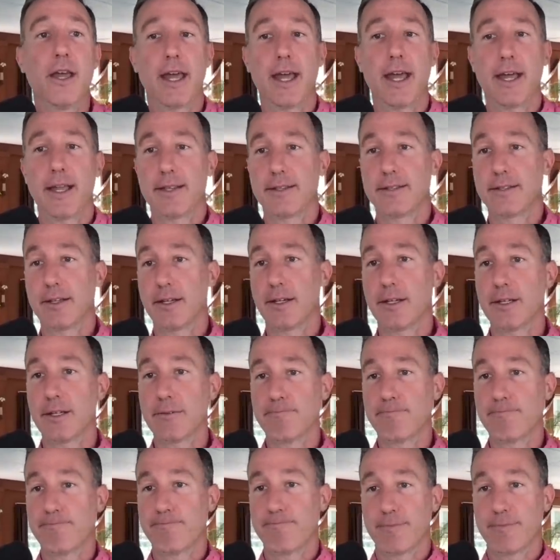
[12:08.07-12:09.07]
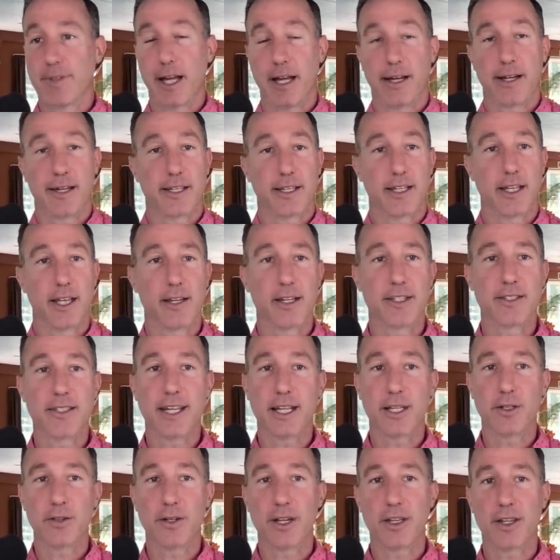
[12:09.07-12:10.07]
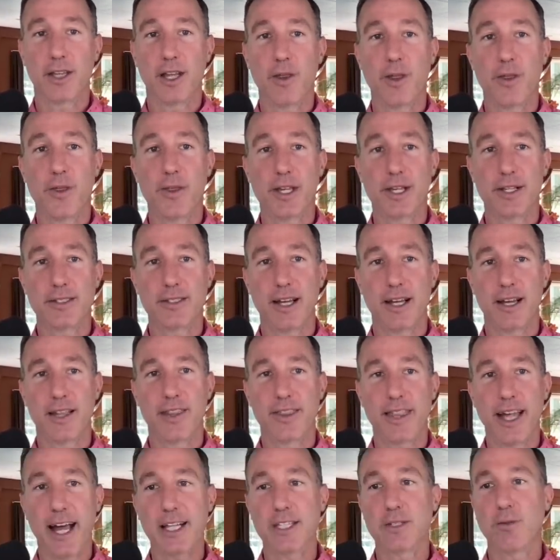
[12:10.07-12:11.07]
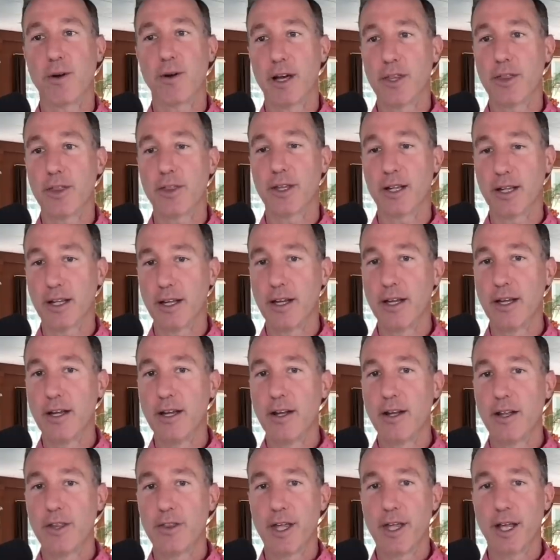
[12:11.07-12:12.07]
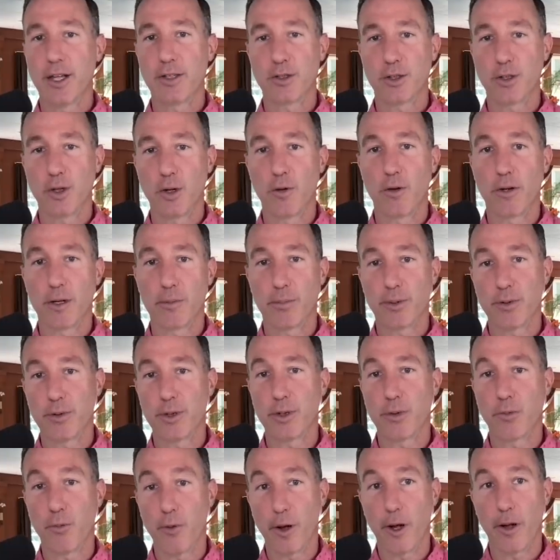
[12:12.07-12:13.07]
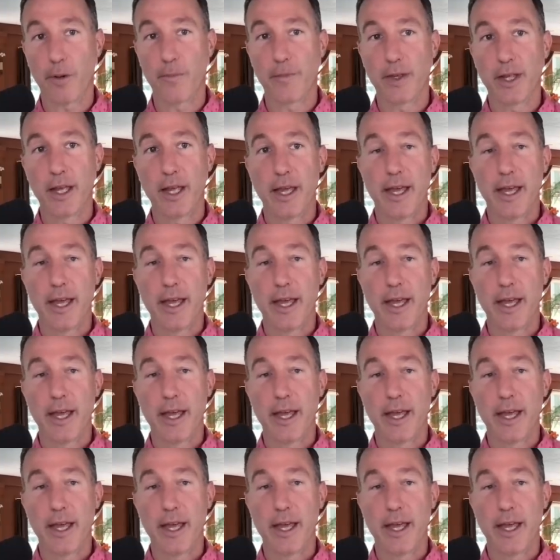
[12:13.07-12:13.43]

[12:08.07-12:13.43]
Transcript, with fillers: And, uh, and you take a look at the other things. That's why I think things are going pretty well.